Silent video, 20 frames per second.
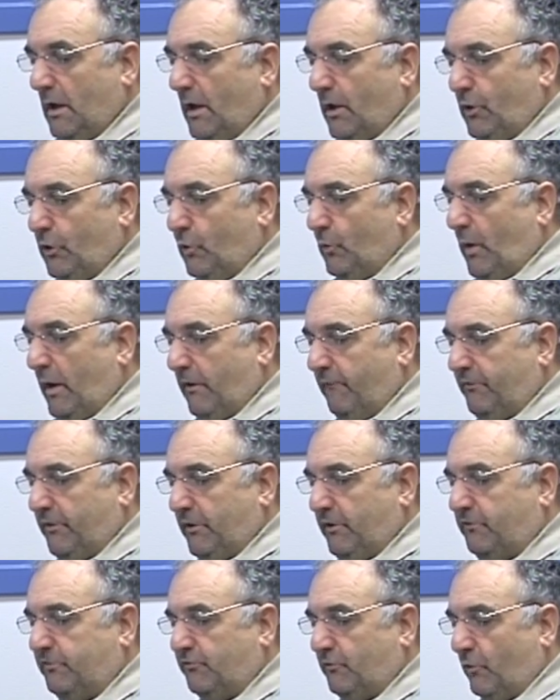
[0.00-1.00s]
You have
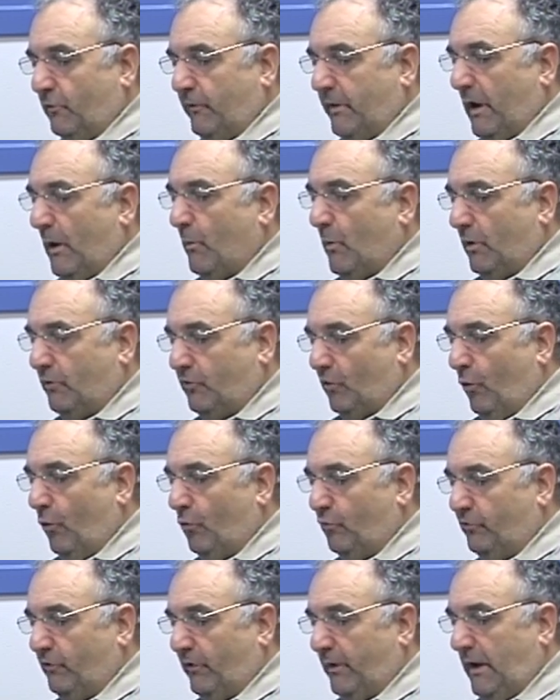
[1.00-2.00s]
the story. I want to
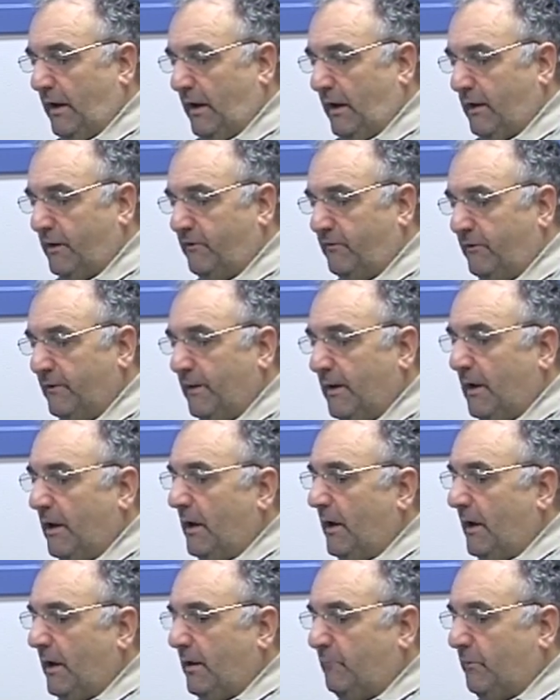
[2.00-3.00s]
hold your hand.
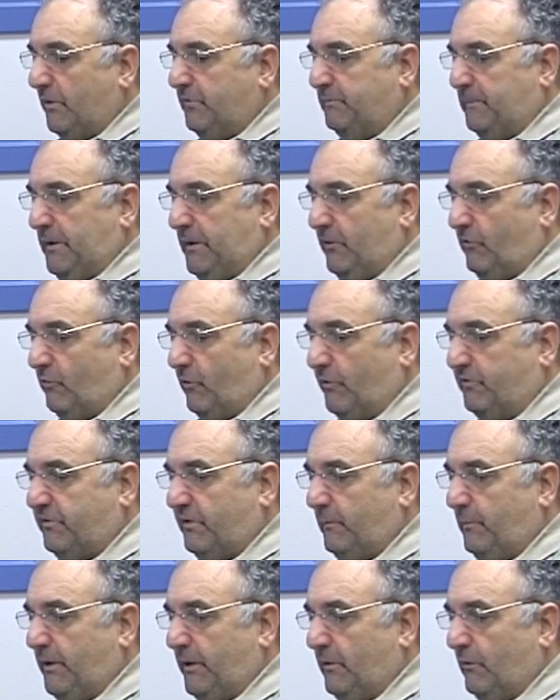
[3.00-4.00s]
It must be
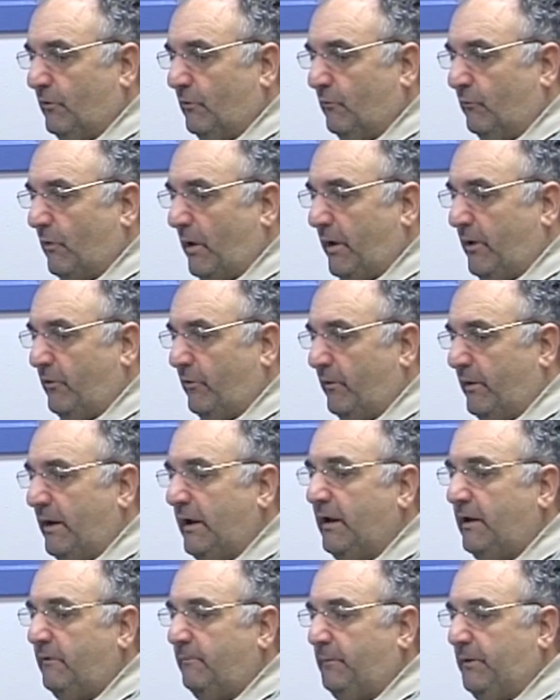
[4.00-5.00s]
interesting being the writer
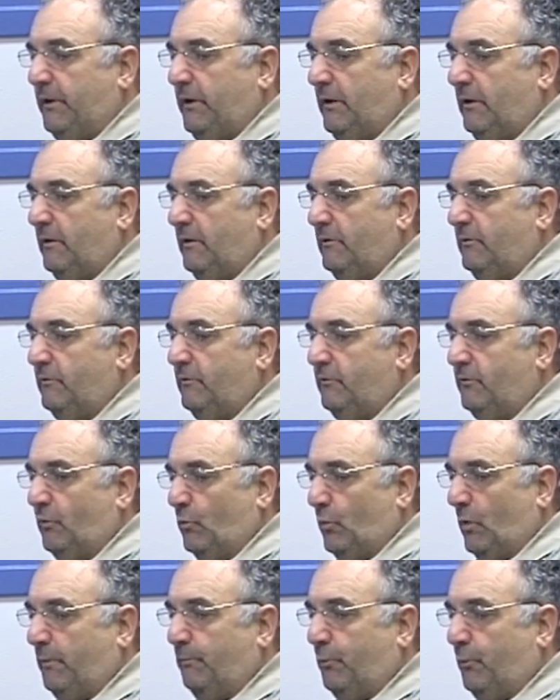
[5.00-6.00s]
and being the
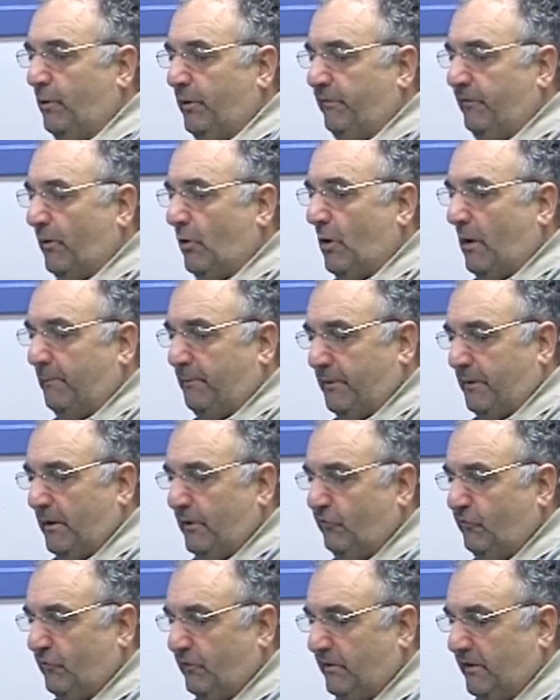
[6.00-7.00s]
one putting the
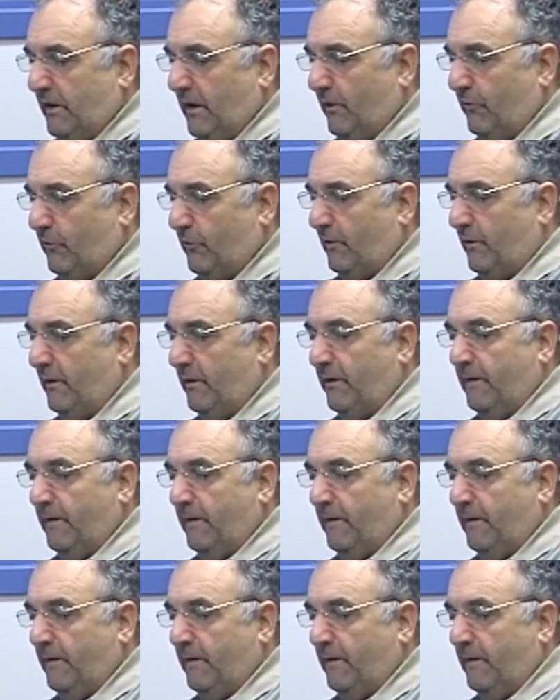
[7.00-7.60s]
compilation together.